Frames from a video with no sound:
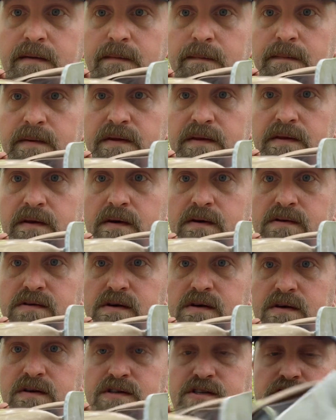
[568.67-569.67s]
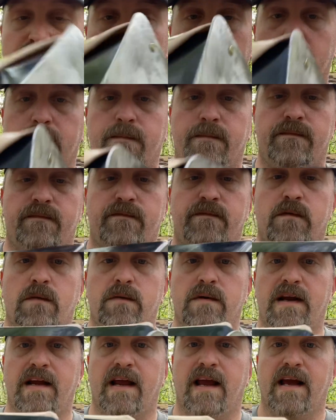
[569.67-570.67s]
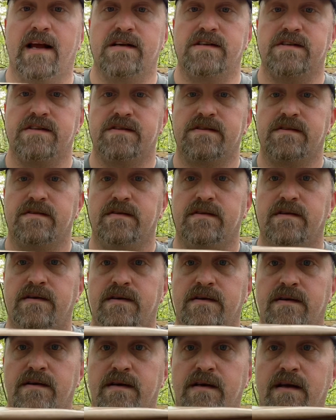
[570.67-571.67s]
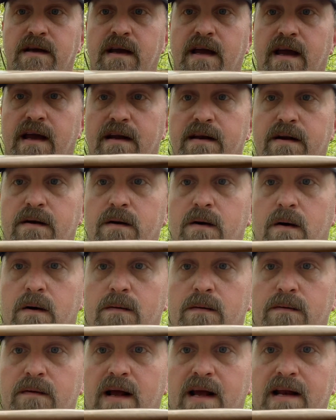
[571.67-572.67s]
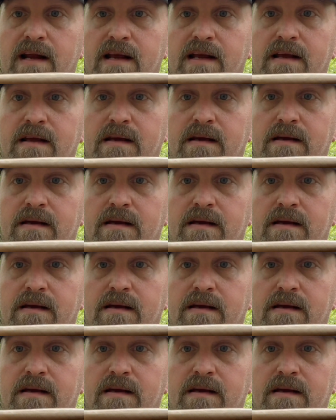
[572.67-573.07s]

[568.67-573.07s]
But those are sharp folding edges. And they're already